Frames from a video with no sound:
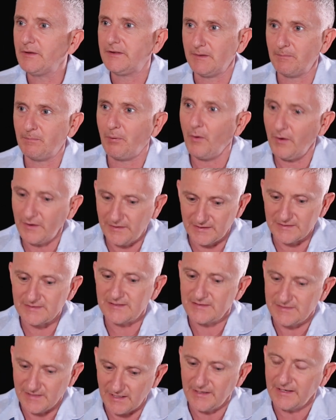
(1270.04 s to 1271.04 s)
But the point
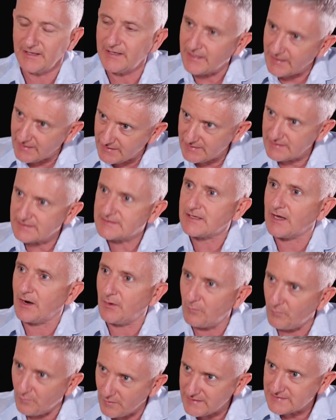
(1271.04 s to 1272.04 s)
is that it is a
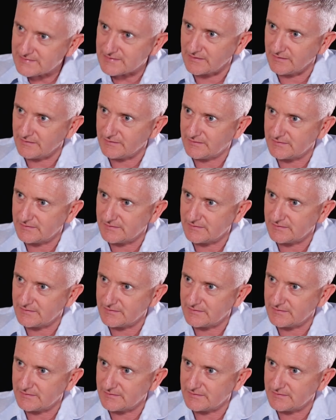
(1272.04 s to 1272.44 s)
reason.